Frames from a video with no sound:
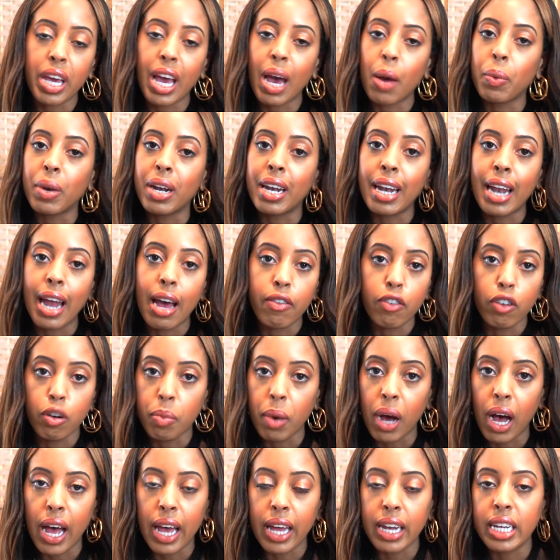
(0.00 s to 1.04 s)
I would never
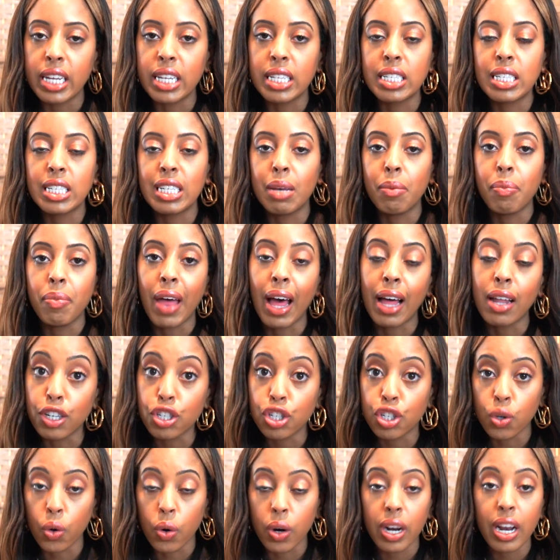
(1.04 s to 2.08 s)
buy an inseam that
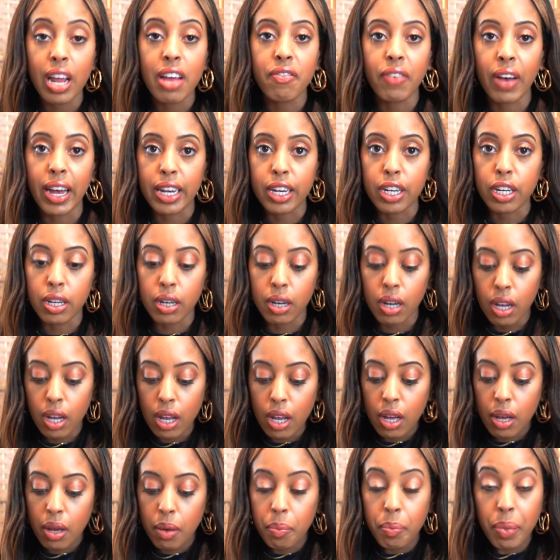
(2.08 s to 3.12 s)
short if I could
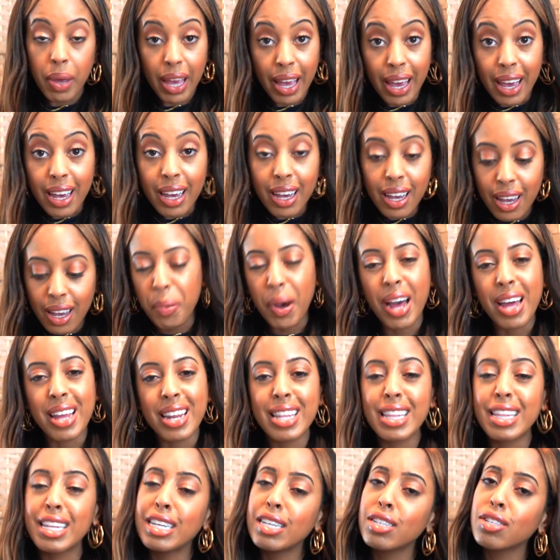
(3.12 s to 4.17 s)
pick, but
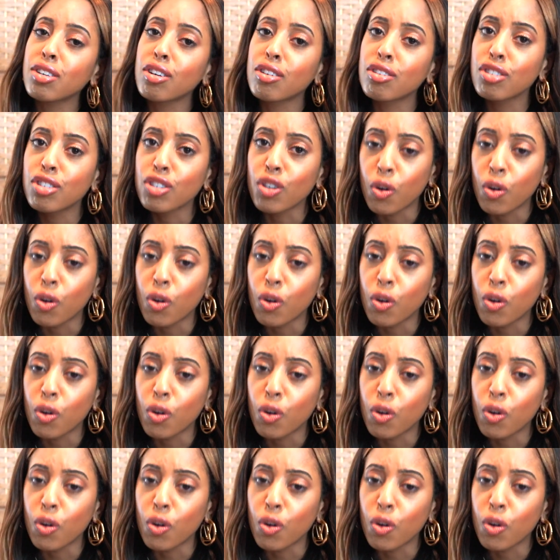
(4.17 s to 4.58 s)
these are so